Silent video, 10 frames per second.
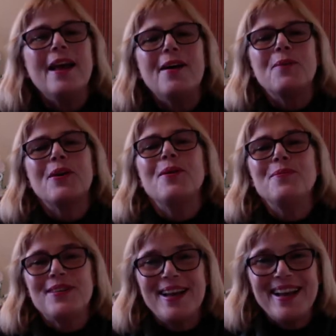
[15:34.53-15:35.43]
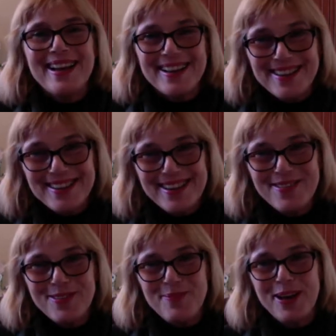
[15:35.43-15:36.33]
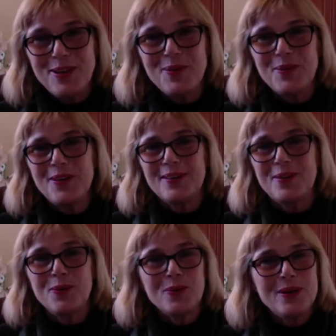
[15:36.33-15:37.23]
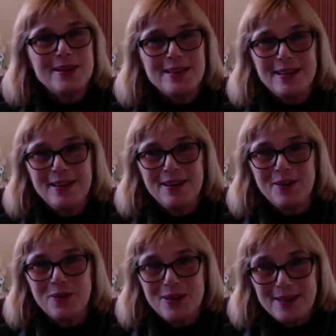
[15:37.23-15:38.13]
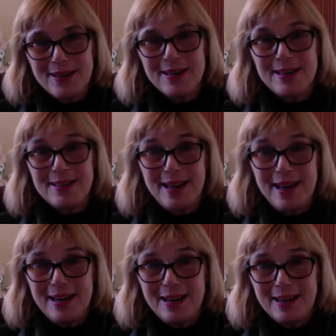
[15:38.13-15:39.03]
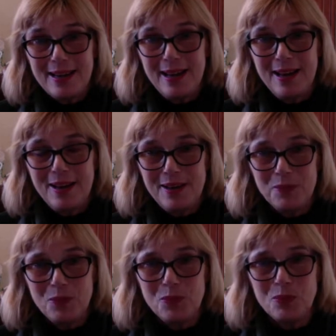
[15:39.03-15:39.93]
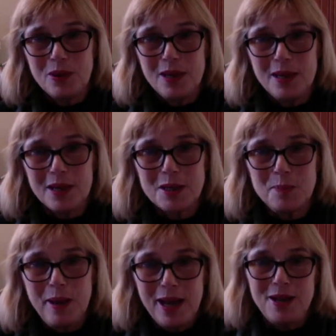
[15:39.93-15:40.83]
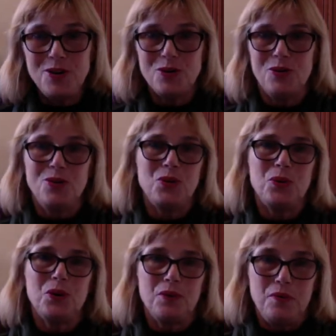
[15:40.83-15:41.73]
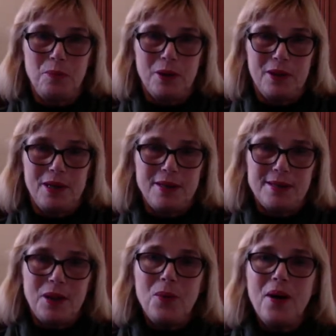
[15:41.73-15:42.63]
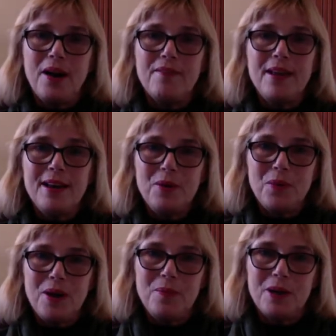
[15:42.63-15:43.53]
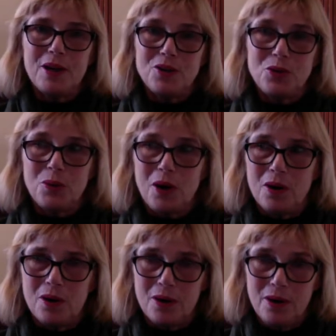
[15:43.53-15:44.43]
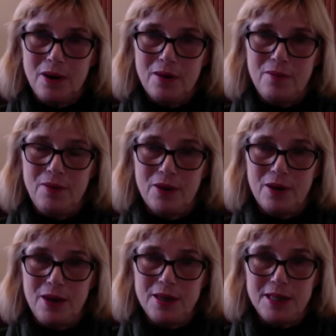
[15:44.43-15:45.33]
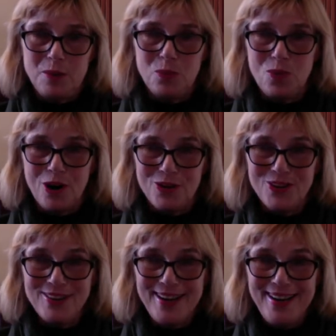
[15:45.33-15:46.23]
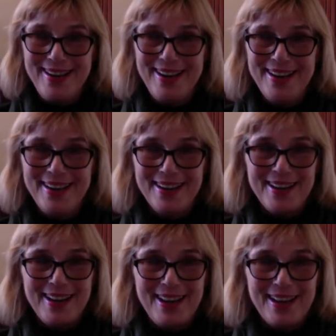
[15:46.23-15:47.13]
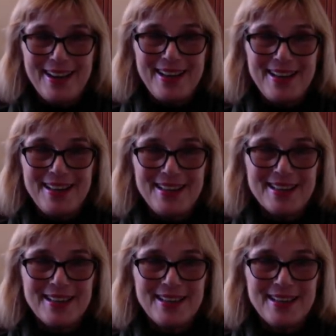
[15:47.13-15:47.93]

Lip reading: what I'm saying is it would make you increasingly psychic, and it would really expand your intuitive abilities that you have anyway, because you are a very deep water sign, and